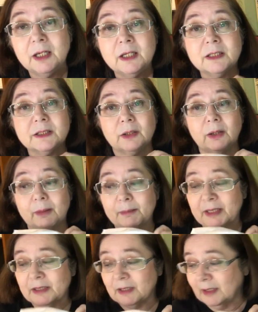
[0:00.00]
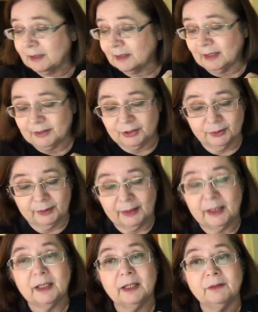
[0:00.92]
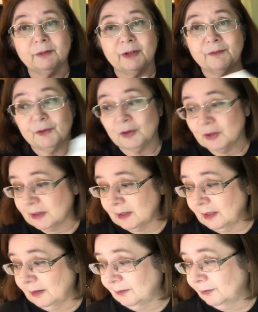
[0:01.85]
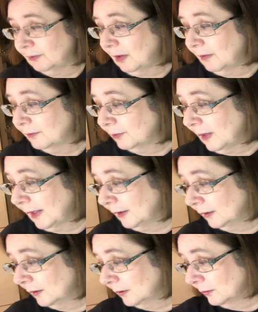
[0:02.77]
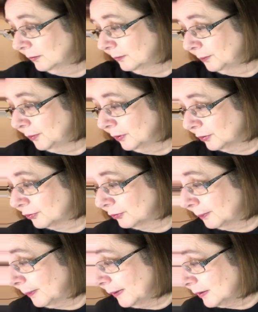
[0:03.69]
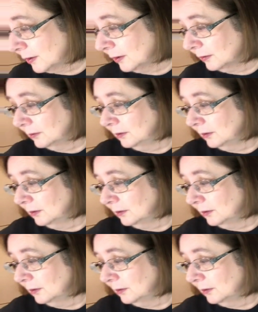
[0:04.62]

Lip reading: So I mean, it's like doing it in reverse of regular pure Trapunto.